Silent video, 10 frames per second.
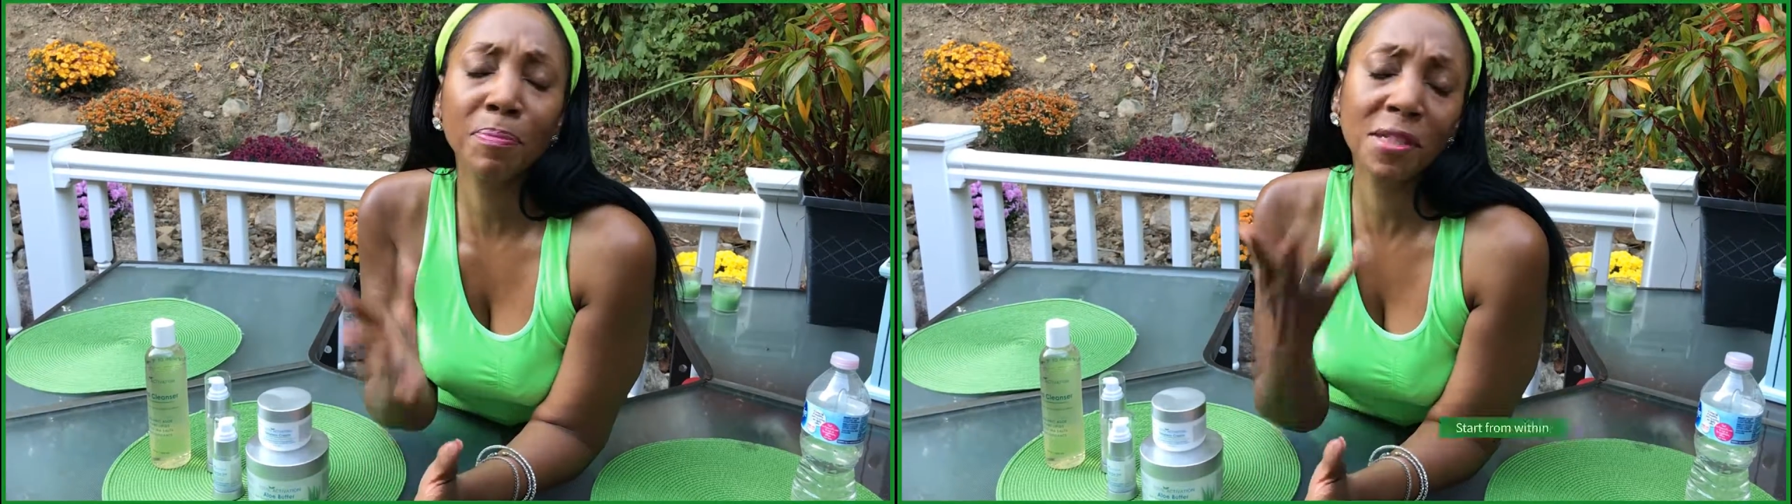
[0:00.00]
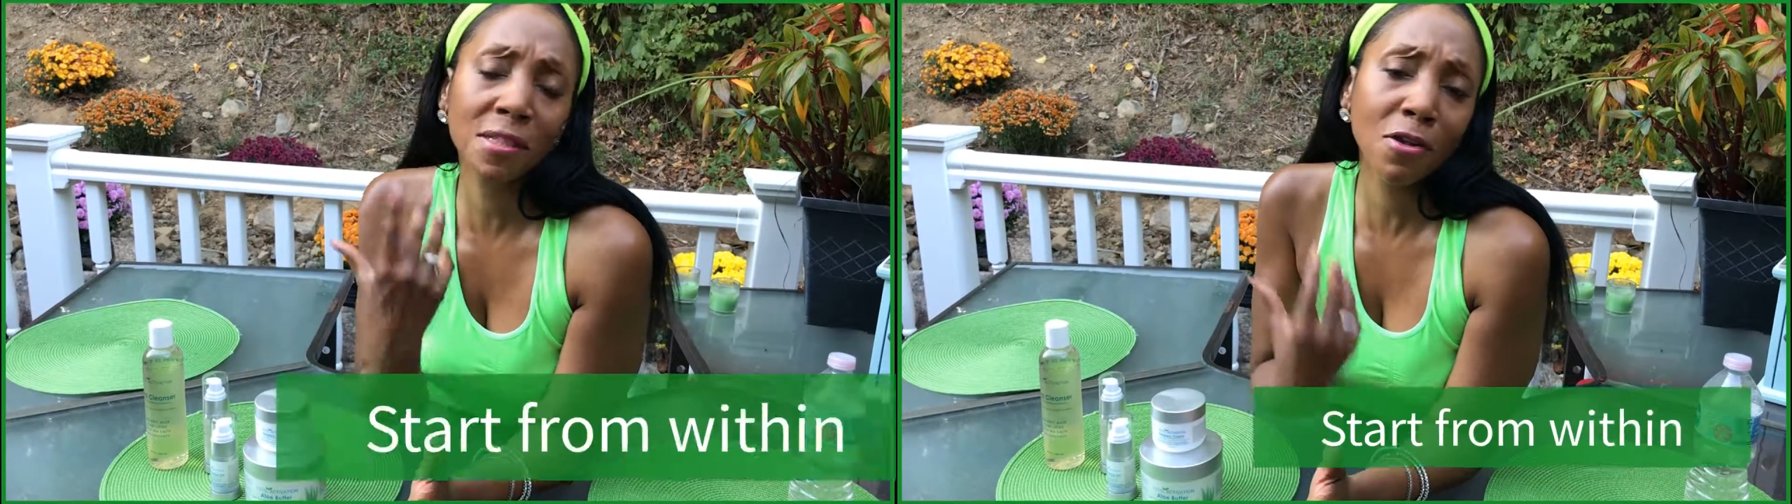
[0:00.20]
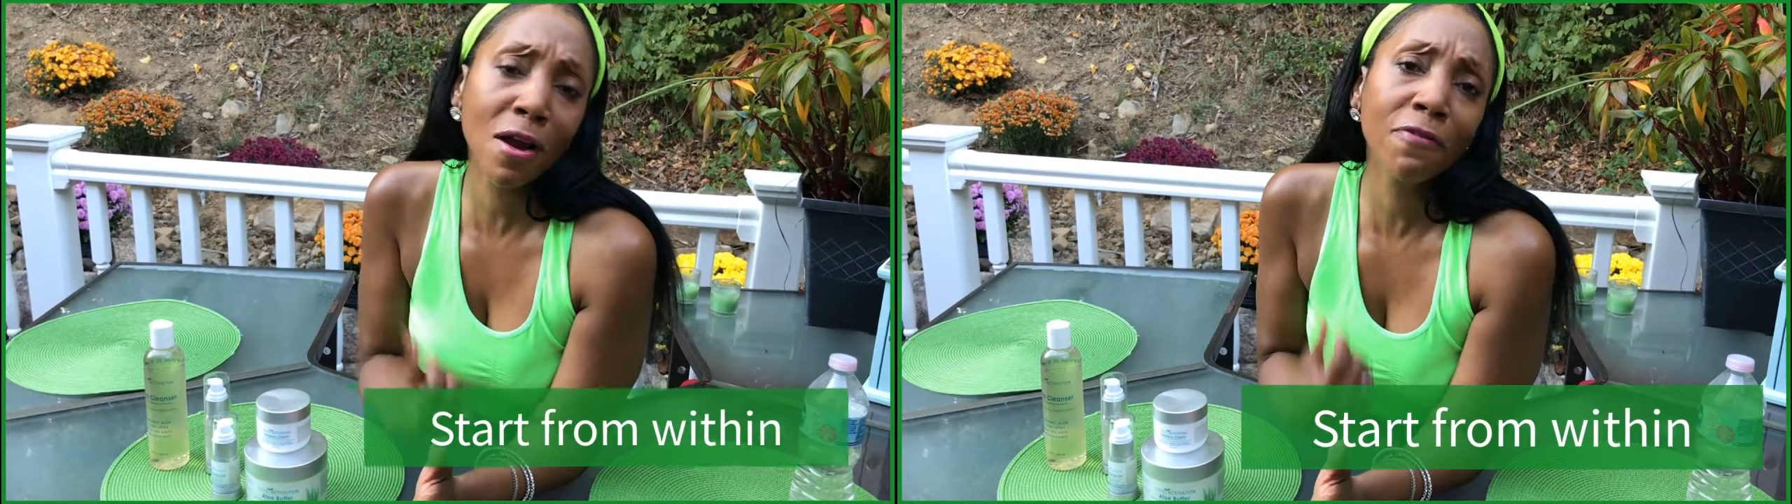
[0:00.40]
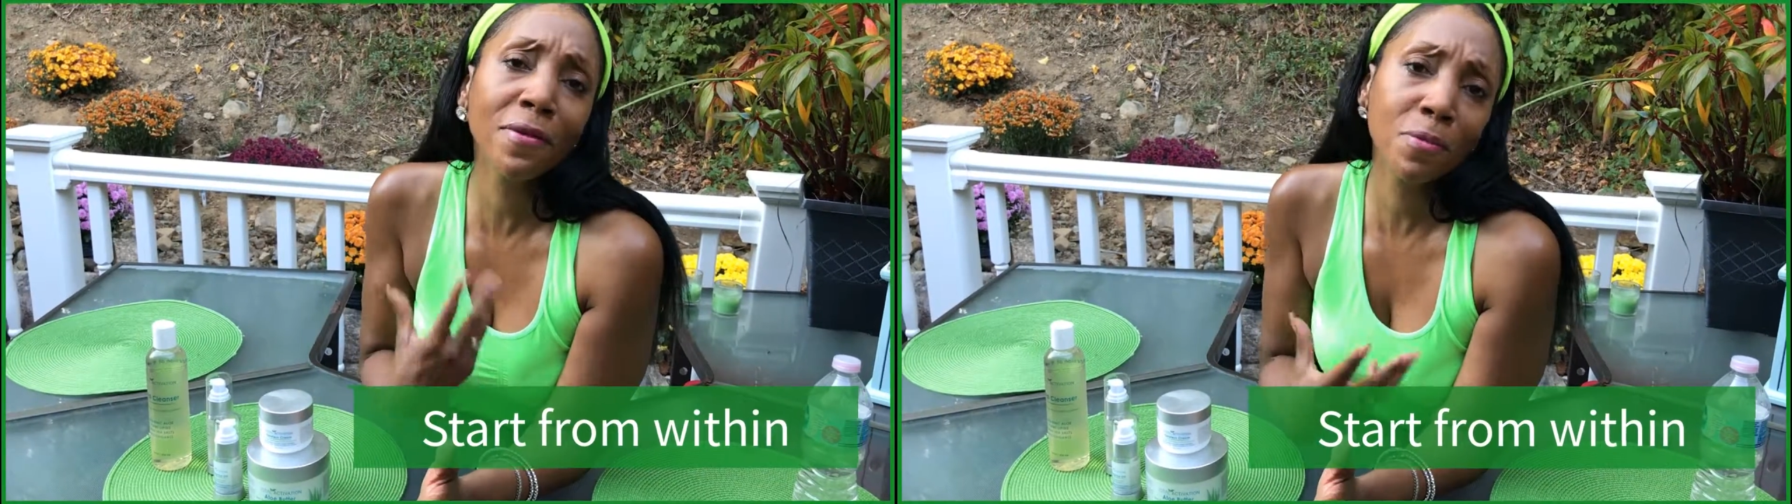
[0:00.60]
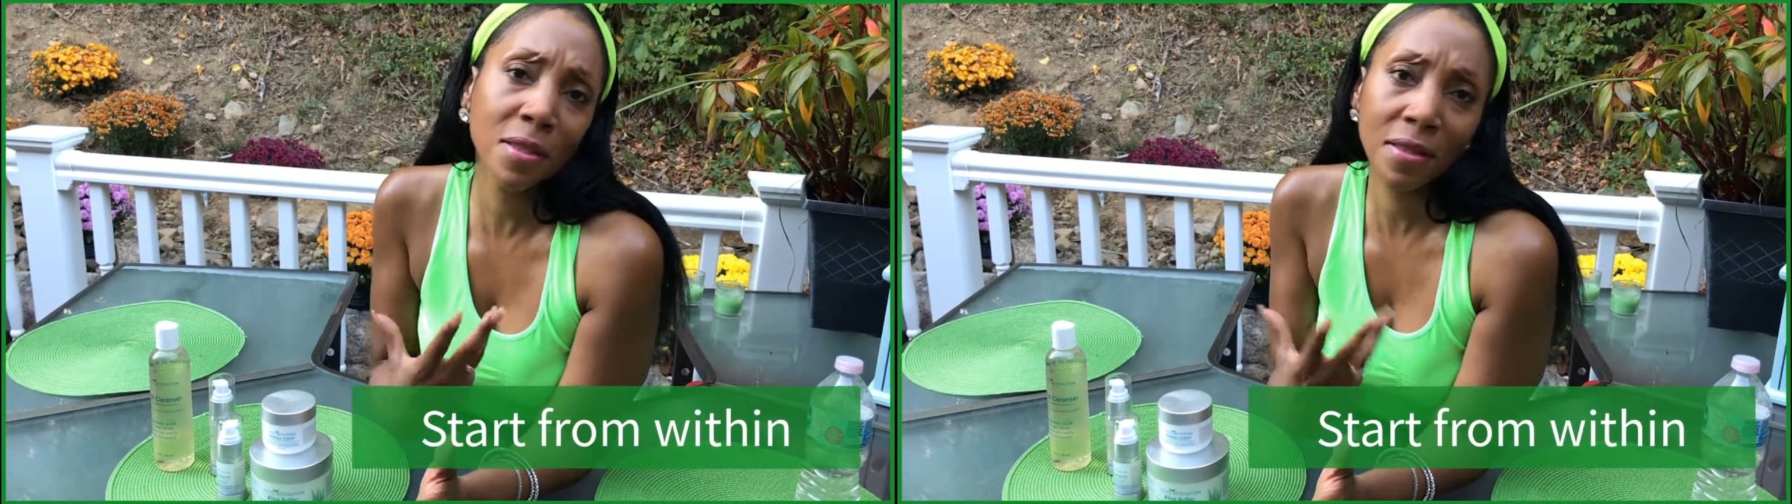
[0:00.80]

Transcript: but start from